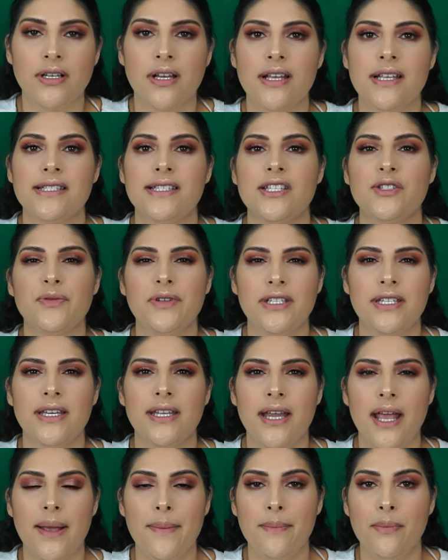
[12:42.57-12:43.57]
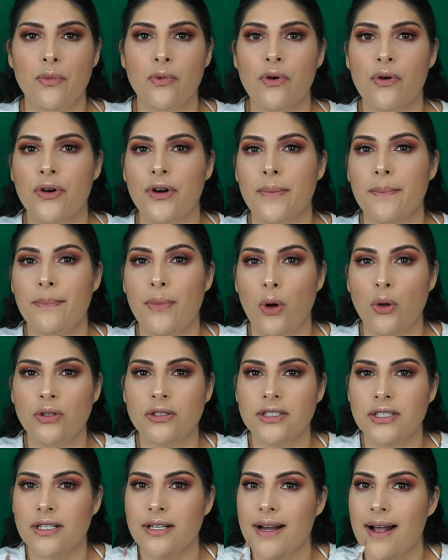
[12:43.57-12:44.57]
And since we did a more
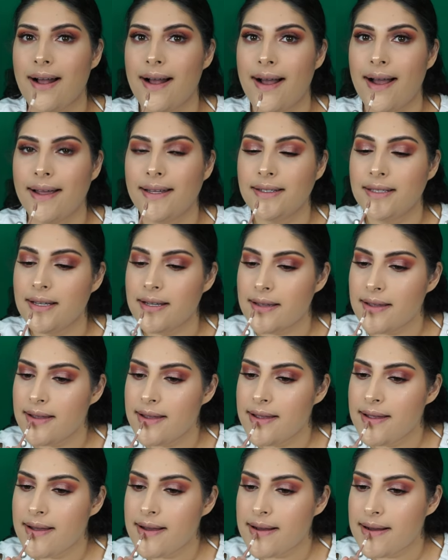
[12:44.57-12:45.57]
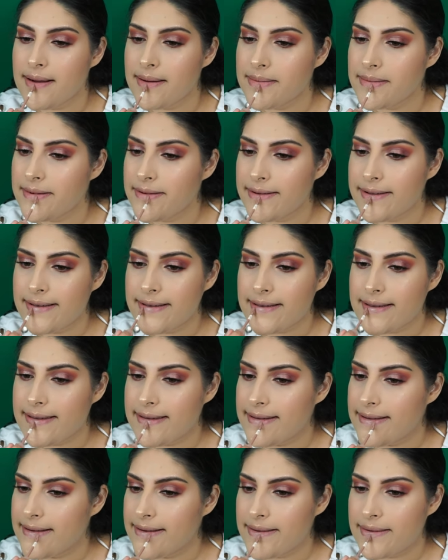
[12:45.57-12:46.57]
bolder eye look, I'm going
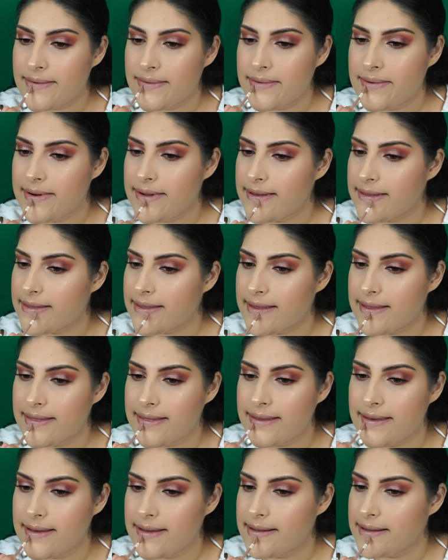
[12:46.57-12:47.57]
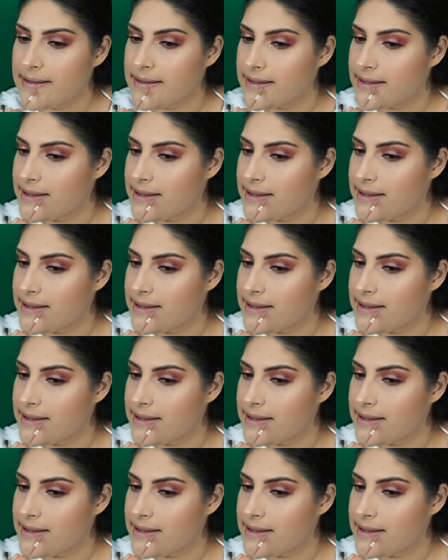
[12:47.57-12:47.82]
in with this